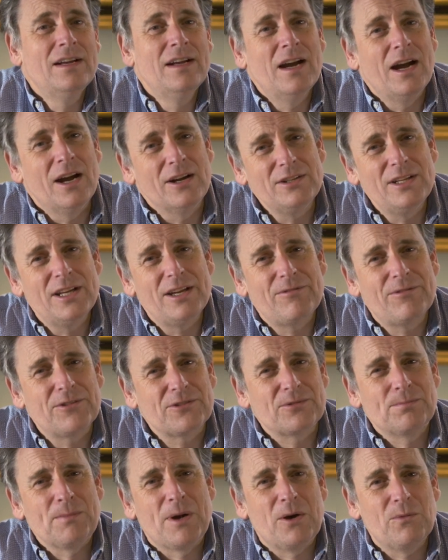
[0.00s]
Only if a
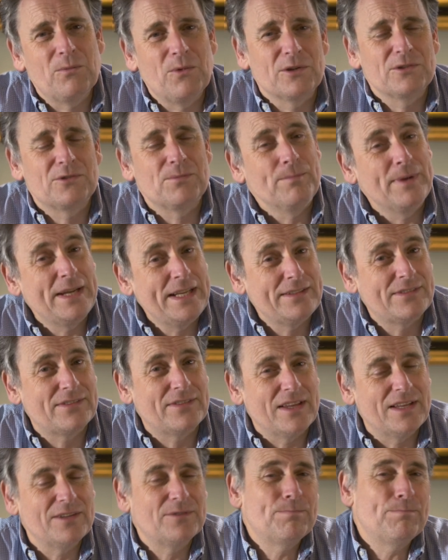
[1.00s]
smartwatch meets
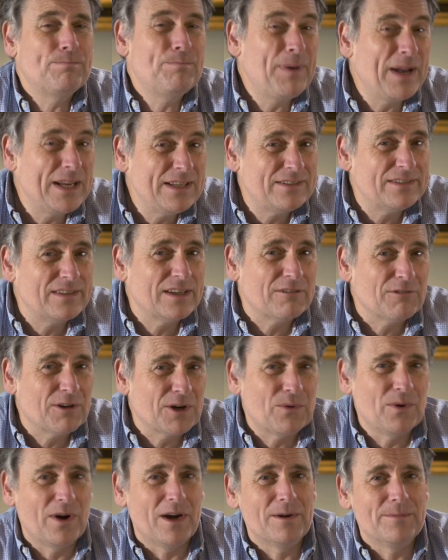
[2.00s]
these basic
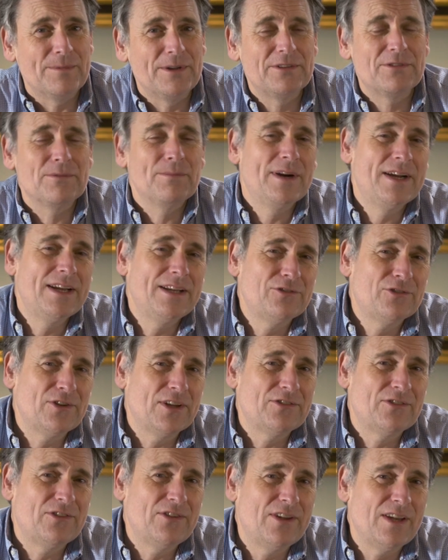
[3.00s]
requirements am I
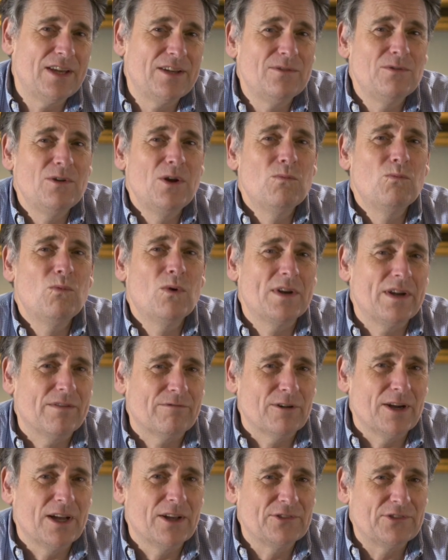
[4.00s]
interested in
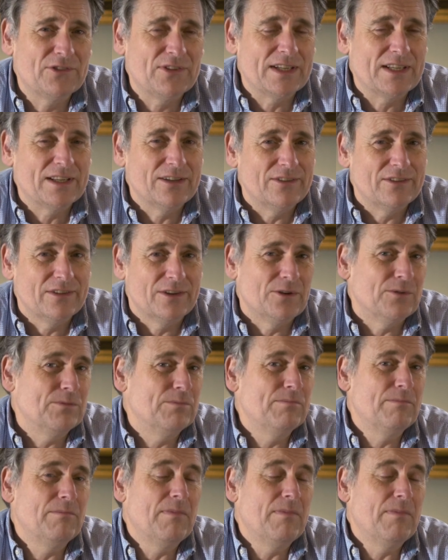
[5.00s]
whatever else it can do,